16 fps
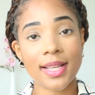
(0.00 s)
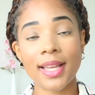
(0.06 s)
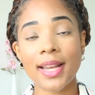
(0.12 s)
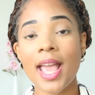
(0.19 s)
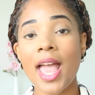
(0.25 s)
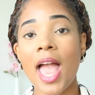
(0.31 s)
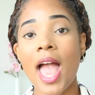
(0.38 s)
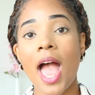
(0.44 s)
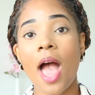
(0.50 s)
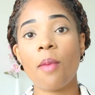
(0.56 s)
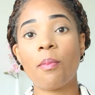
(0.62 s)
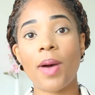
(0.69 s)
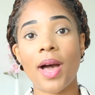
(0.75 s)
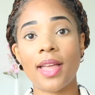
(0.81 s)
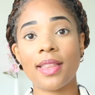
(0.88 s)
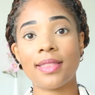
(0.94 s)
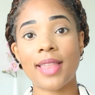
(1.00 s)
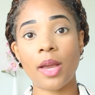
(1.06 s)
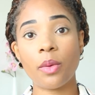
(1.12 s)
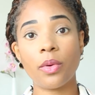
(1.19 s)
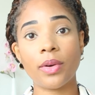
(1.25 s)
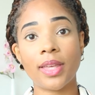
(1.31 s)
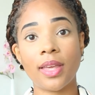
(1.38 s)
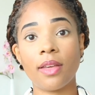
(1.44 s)
it, but they
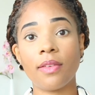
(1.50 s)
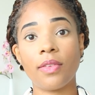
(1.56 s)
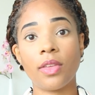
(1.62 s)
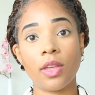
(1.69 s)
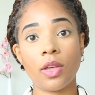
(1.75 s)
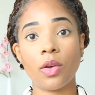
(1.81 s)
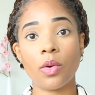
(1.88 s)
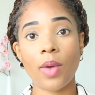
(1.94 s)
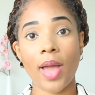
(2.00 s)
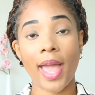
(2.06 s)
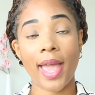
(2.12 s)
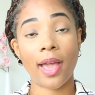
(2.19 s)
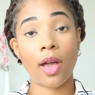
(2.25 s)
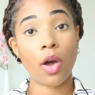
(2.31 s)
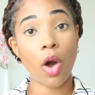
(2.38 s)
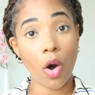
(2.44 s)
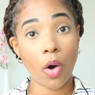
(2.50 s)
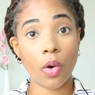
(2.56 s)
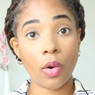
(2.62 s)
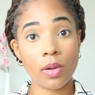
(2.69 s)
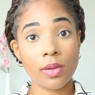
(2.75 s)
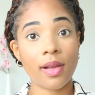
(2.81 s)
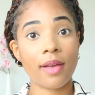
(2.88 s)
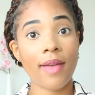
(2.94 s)
will give you a
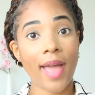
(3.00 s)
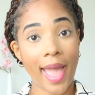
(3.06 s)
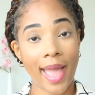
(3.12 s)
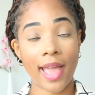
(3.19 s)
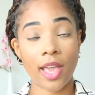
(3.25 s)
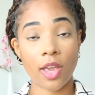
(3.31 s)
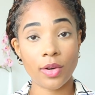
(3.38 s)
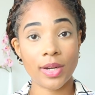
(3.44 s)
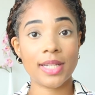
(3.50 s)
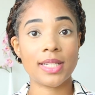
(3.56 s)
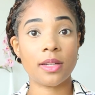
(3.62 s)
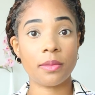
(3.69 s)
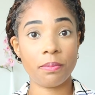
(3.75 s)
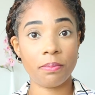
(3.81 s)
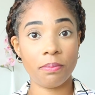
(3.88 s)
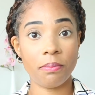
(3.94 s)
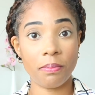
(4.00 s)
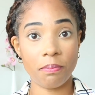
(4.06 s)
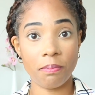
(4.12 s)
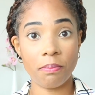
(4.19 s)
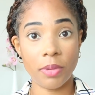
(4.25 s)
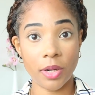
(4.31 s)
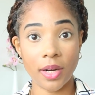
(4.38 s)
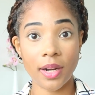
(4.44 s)
goal of, hey, you need to
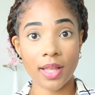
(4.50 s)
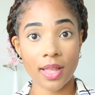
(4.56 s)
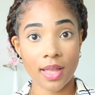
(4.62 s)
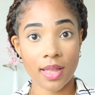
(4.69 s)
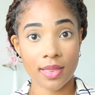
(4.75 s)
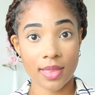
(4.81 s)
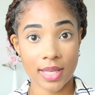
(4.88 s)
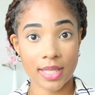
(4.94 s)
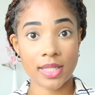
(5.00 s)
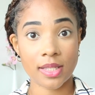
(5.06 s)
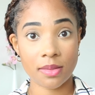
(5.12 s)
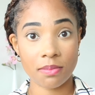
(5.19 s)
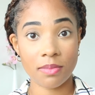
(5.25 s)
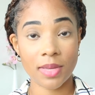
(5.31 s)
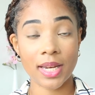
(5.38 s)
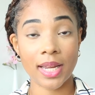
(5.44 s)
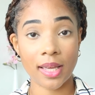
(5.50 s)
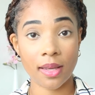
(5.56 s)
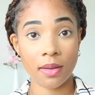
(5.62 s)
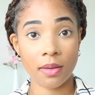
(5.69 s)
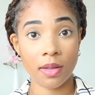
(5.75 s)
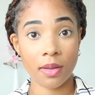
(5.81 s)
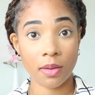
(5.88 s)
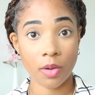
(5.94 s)
book this many
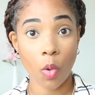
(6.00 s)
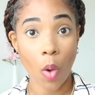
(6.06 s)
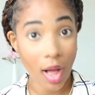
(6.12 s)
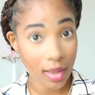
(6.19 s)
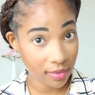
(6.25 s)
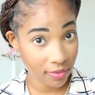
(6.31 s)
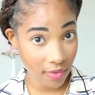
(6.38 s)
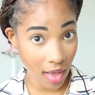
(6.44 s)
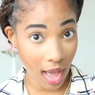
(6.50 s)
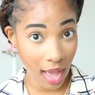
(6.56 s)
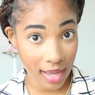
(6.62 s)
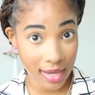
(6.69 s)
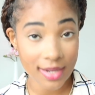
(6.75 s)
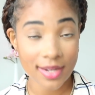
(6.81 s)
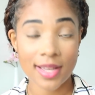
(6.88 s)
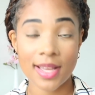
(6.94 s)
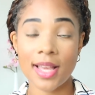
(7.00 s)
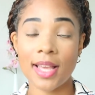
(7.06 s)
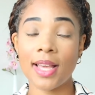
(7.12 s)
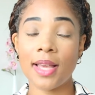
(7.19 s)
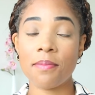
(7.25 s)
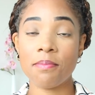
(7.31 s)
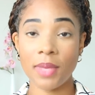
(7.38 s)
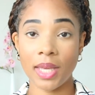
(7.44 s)
qualified
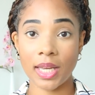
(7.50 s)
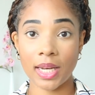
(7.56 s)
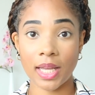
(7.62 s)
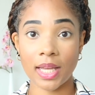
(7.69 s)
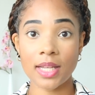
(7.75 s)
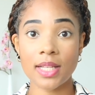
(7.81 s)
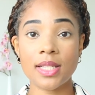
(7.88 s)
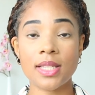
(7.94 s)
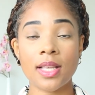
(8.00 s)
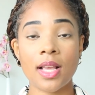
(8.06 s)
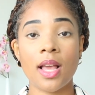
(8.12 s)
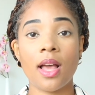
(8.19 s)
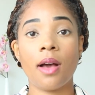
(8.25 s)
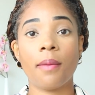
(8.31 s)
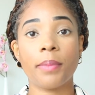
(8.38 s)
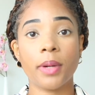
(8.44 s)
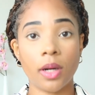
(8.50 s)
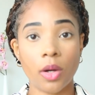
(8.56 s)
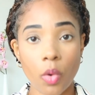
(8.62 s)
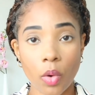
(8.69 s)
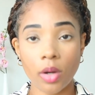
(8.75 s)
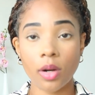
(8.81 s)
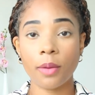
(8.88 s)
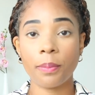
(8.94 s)
meetings per
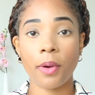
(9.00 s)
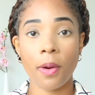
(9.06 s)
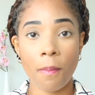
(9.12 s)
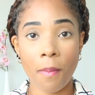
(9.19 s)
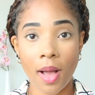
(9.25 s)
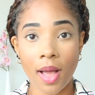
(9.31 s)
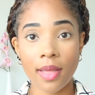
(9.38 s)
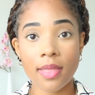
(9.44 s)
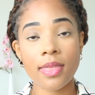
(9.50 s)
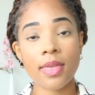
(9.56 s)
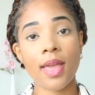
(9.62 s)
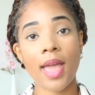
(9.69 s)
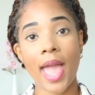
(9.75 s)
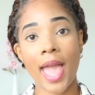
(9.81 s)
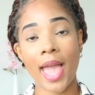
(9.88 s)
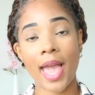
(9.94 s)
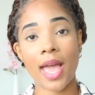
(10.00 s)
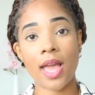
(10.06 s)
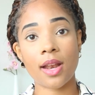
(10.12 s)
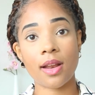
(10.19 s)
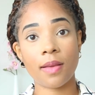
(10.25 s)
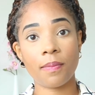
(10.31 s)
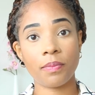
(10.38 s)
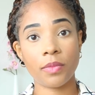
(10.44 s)
quarter, per month,
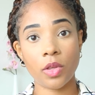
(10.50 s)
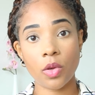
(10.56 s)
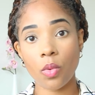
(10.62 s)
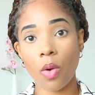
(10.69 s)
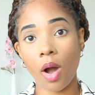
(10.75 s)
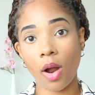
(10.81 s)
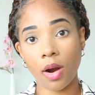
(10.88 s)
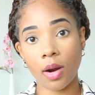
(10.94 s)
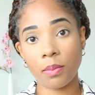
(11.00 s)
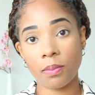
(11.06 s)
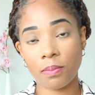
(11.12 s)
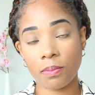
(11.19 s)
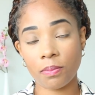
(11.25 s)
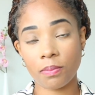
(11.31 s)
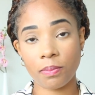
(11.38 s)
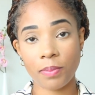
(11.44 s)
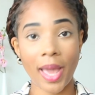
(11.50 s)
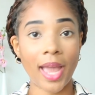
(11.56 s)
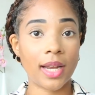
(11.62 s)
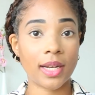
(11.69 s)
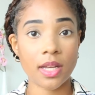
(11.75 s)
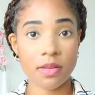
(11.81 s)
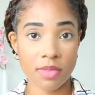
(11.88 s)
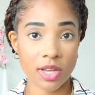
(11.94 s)
and you are
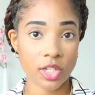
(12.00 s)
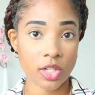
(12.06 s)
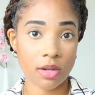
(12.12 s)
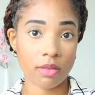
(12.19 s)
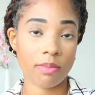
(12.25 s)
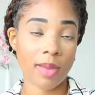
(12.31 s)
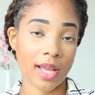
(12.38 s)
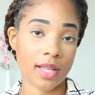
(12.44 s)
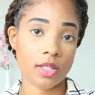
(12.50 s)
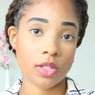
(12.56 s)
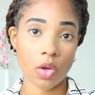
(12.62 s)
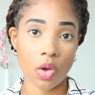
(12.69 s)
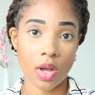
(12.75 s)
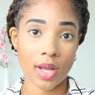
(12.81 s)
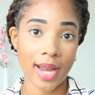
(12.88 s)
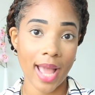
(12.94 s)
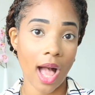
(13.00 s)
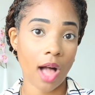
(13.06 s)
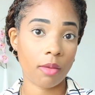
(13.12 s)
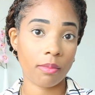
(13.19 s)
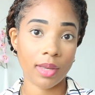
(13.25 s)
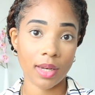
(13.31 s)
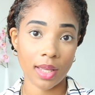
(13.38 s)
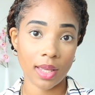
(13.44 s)
paid commission based on
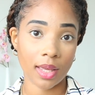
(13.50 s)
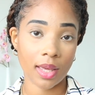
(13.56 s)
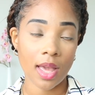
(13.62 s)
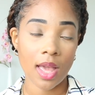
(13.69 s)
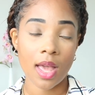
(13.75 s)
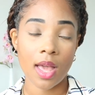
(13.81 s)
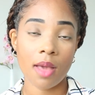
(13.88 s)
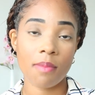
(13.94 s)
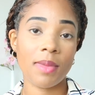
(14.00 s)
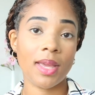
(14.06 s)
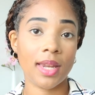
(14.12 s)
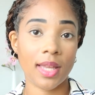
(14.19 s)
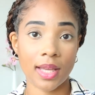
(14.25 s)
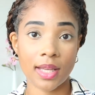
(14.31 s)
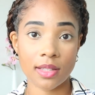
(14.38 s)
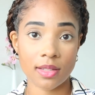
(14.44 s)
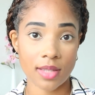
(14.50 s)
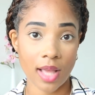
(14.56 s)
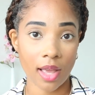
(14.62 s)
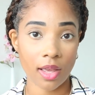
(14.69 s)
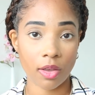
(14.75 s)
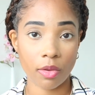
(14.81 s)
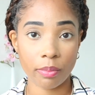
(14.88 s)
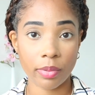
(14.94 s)
how many meetings
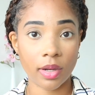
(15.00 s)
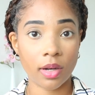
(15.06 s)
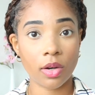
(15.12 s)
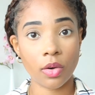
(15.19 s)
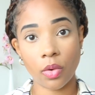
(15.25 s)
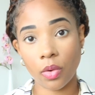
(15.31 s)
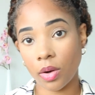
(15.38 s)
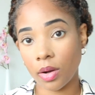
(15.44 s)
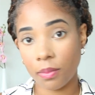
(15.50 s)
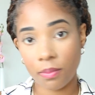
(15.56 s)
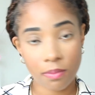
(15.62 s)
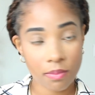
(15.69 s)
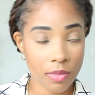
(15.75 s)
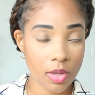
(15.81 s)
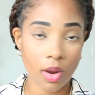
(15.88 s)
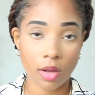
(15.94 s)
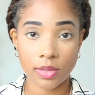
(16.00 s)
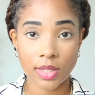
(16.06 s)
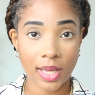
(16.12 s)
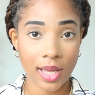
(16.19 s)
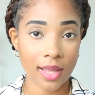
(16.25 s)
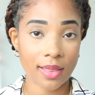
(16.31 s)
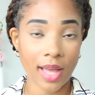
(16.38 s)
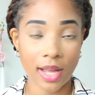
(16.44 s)
that you book, or, you know, to
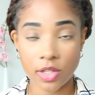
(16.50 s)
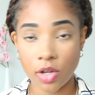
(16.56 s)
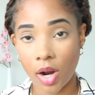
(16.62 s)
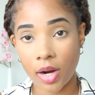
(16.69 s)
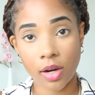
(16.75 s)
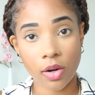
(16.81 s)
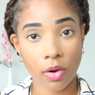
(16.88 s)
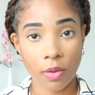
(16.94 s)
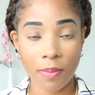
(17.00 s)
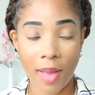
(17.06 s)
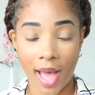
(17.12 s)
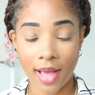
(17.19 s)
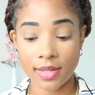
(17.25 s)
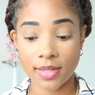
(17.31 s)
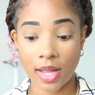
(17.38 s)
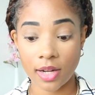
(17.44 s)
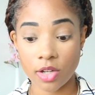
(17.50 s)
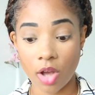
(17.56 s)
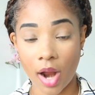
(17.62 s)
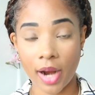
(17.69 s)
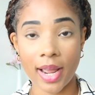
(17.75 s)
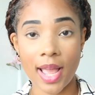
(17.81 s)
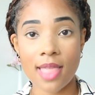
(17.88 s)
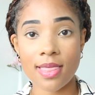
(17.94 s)
hit that target or pass that
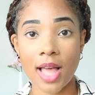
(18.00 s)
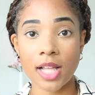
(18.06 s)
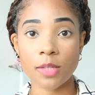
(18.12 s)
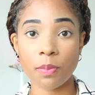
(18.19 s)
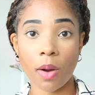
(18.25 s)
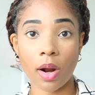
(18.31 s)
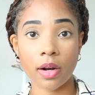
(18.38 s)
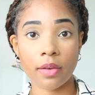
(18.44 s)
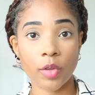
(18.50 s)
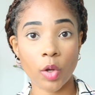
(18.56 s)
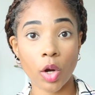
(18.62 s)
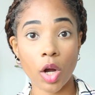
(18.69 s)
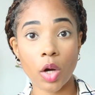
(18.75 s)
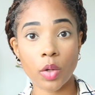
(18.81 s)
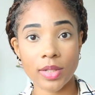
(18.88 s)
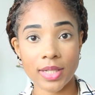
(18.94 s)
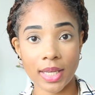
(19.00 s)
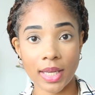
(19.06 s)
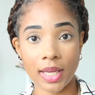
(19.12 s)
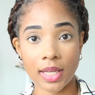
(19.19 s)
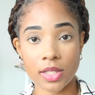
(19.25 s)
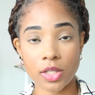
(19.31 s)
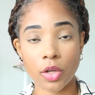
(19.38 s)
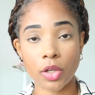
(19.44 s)
target. And that's part of your
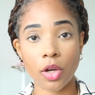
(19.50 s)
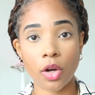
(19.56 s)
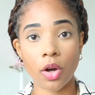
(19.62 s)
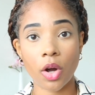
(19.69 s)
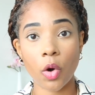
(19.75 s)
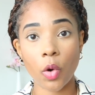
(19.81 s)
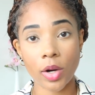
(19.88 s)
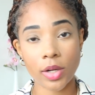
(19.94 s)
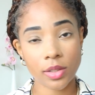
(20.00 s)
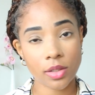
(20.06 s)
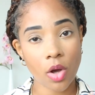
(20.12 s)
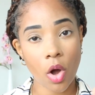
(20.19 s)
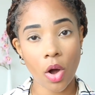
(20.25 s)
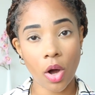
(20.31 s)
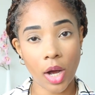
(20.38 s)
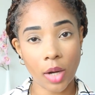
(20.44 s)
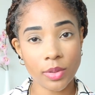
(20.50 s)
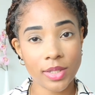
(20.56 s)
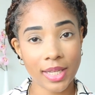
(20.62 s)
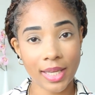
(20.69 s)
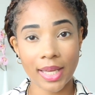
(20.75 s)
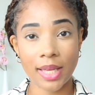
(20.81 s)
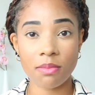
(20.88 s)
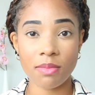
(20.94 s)
OTE. So your
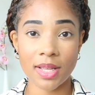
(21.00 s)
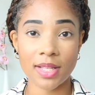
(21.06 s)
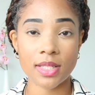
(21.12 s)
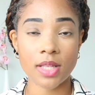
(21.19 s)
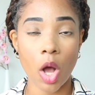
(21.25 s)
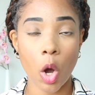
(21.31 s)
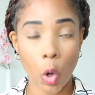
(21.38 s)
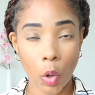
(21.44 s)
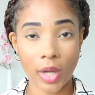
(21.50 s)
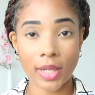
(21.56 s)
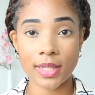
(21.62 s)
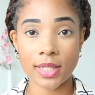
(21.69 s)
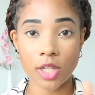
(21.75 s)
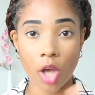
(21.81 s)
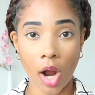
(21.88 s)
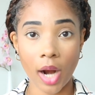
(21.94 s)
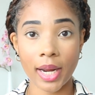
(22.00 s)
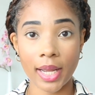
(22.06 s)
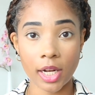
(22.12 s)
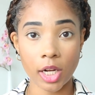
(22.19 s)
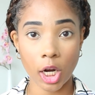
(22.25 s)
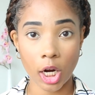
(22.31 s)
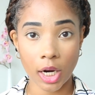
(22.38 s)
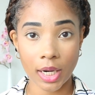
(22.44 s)
OTE means on
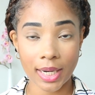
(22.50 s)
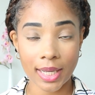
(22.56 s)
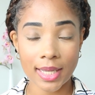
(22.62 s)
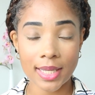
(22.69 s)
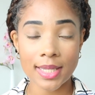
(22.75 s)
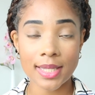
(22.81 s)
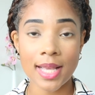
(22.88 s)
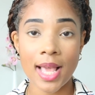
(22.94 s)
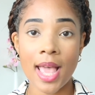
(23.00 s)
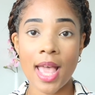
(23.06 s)
target earnings.